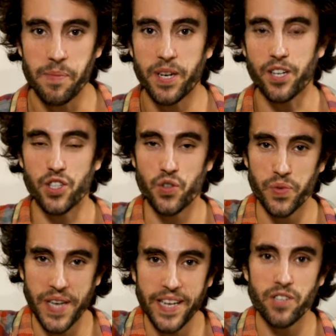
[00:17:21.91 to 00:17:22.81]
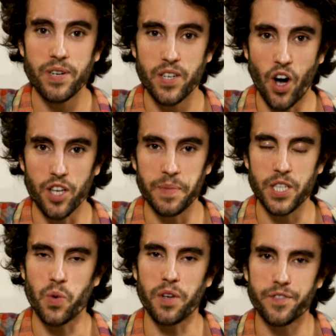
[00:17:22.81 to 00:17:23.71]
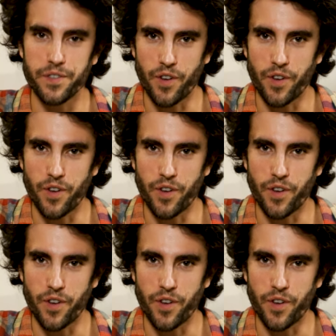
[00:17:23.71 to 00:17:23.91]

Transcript: because the creator economy is one of the